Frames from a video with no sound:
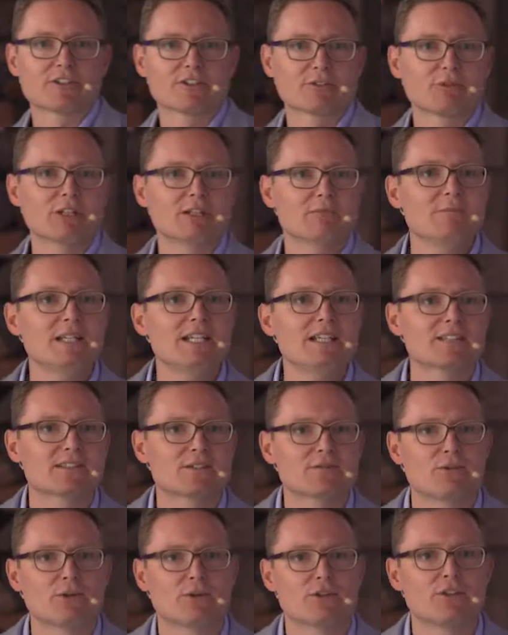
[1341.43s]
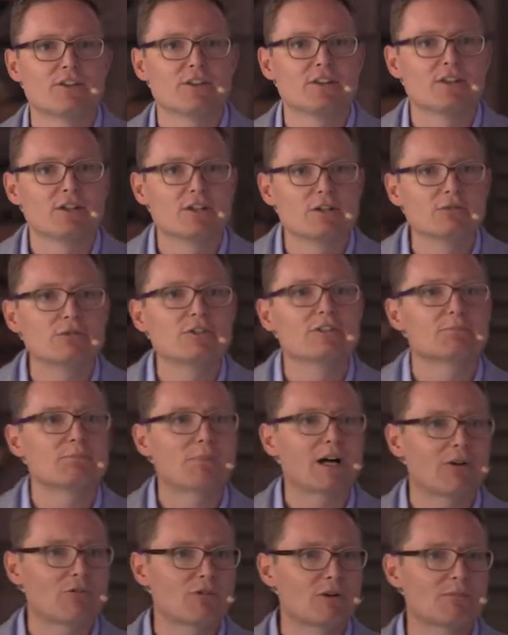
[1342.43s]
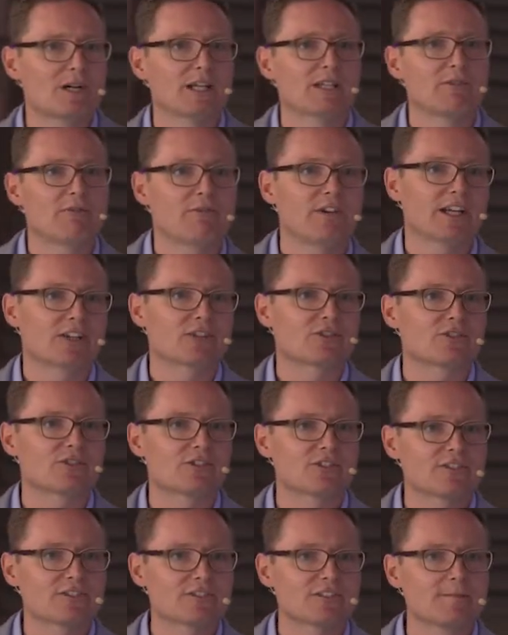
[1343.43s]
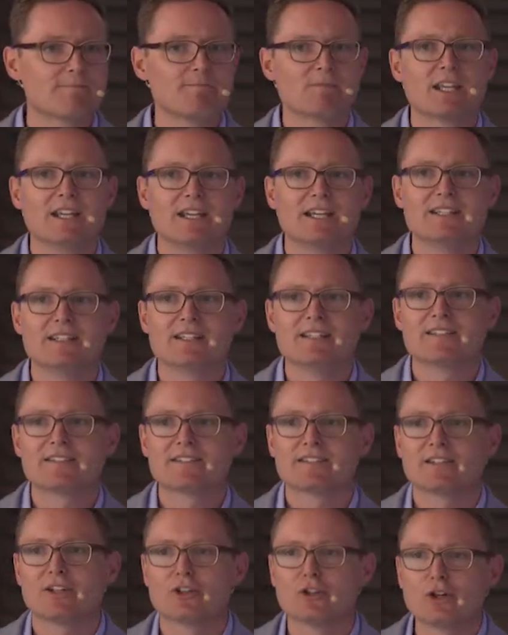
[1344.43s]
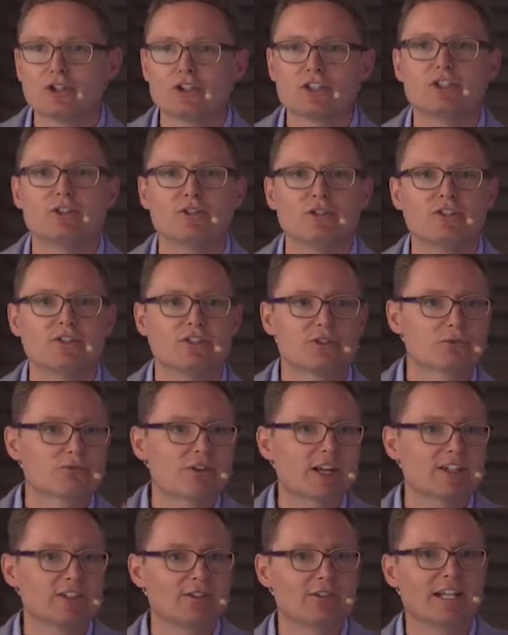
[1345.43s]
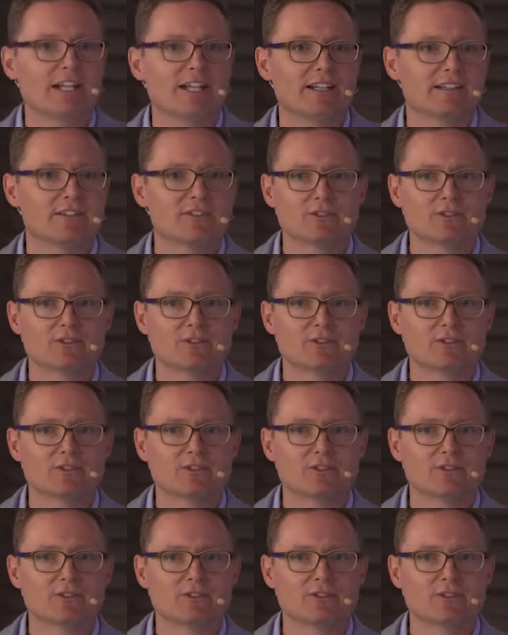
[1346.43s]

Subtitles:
So that means for those power manufacturers, it is not good to regulate.